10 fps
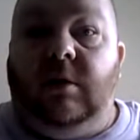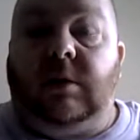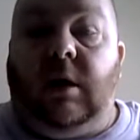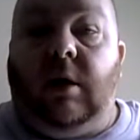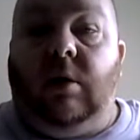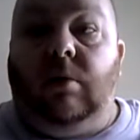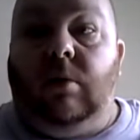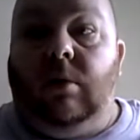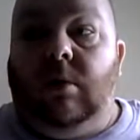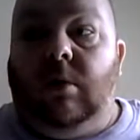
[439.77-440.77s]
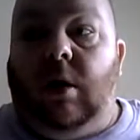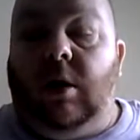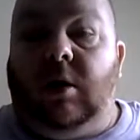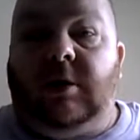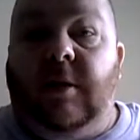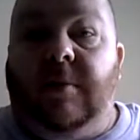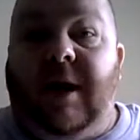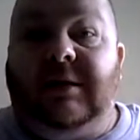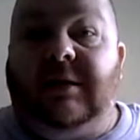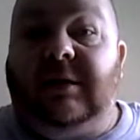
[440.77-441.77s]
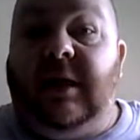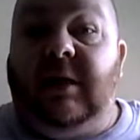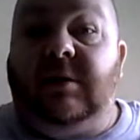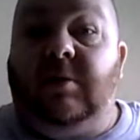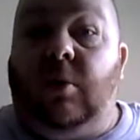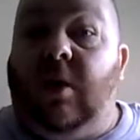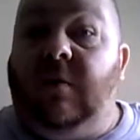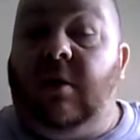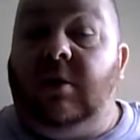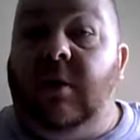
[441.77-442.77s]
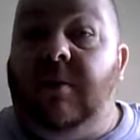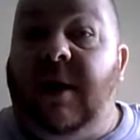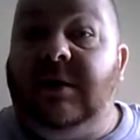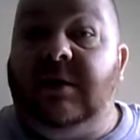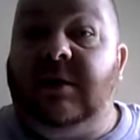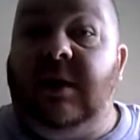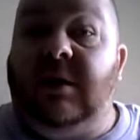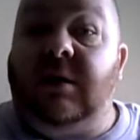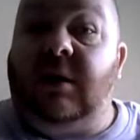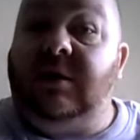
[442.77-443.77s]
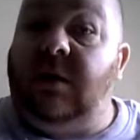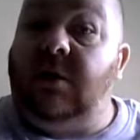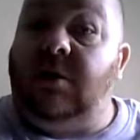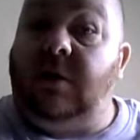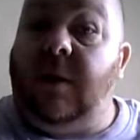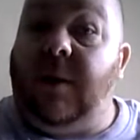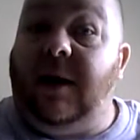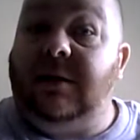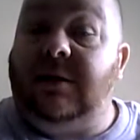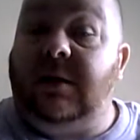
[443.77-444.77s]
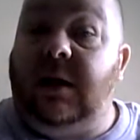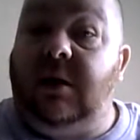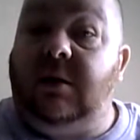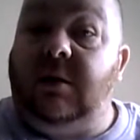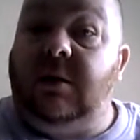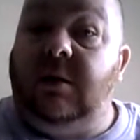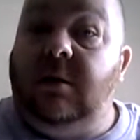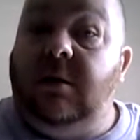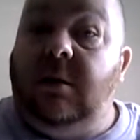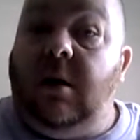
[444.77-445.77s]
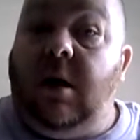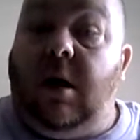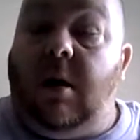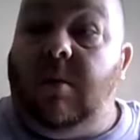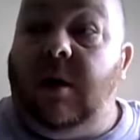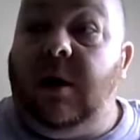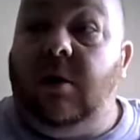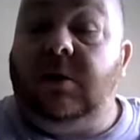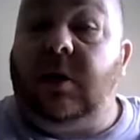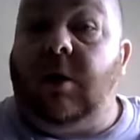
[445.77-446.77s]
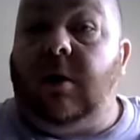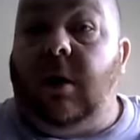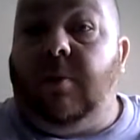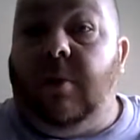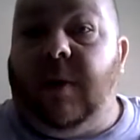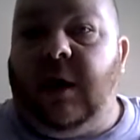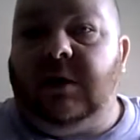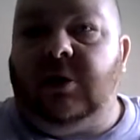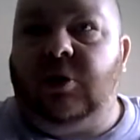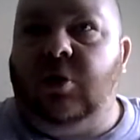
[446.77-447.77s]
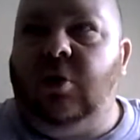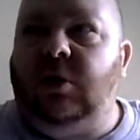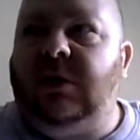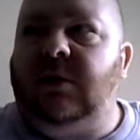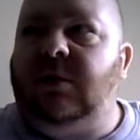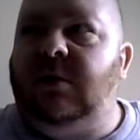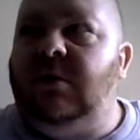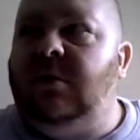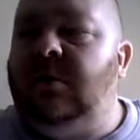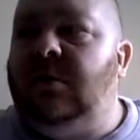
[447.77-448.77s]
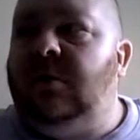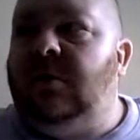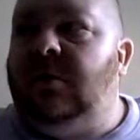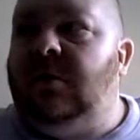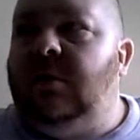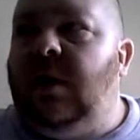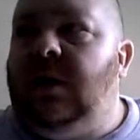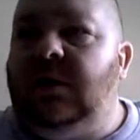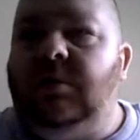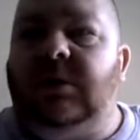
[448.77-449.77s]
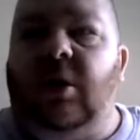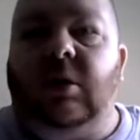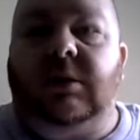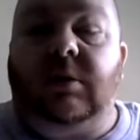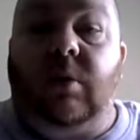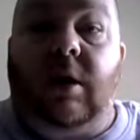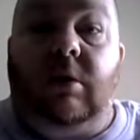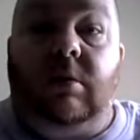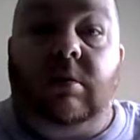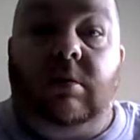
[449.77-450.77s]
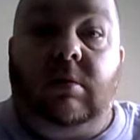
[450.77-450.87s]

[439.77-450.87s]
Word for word: So I got two pairs of sneakers. My wife got two pairs of sneakers. Our son got two pairs of sneakers. Um, he also got a couple of pairs of shorts and some socks as well.